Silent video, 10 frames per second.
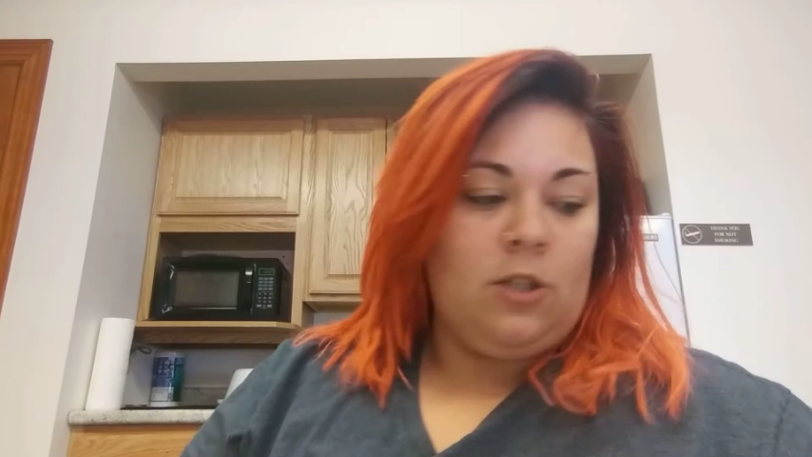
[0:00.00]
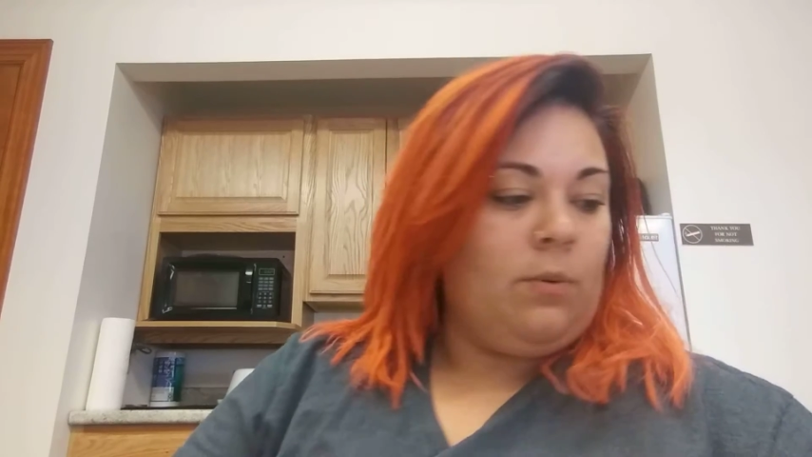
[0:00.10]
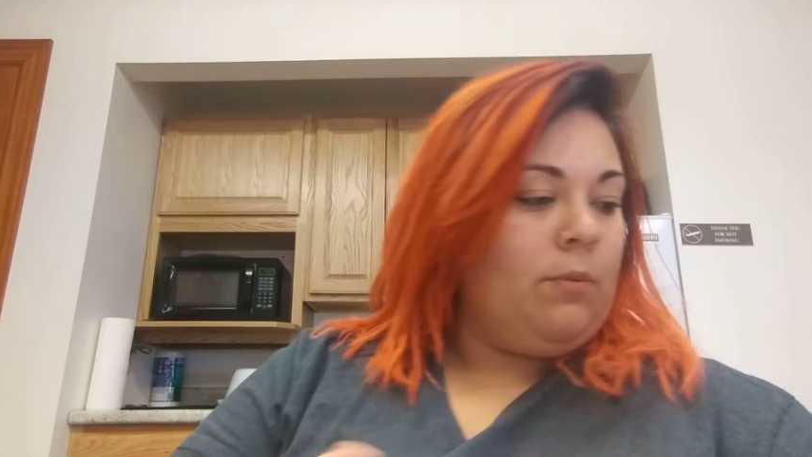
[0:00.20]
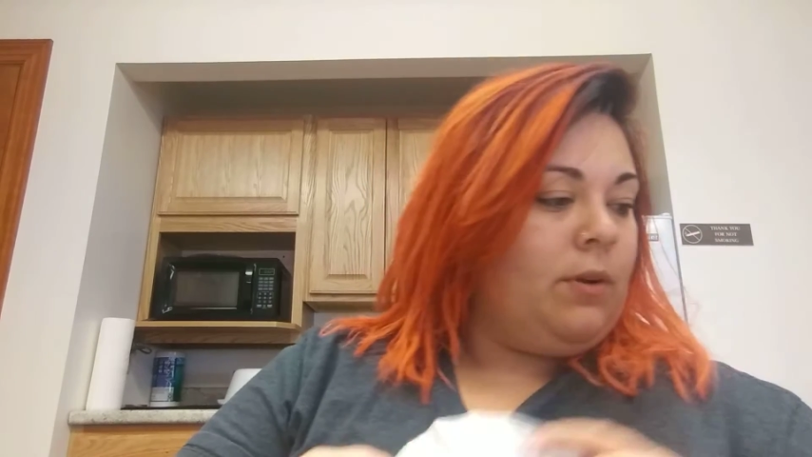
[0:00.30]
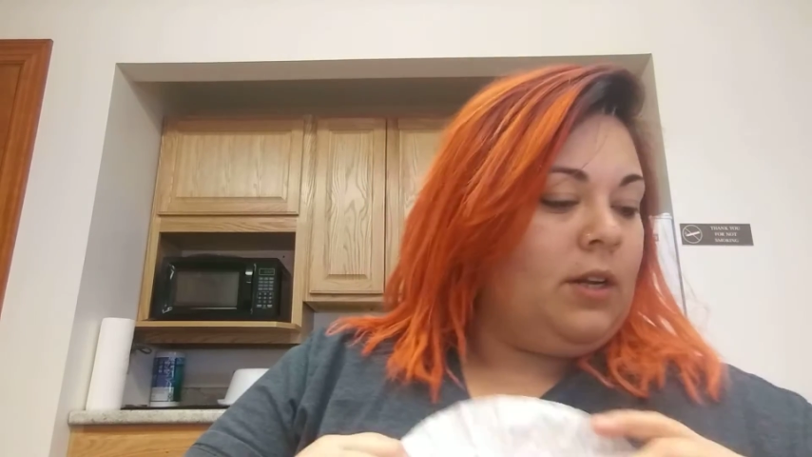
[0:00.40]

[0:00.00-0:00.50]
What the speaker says: want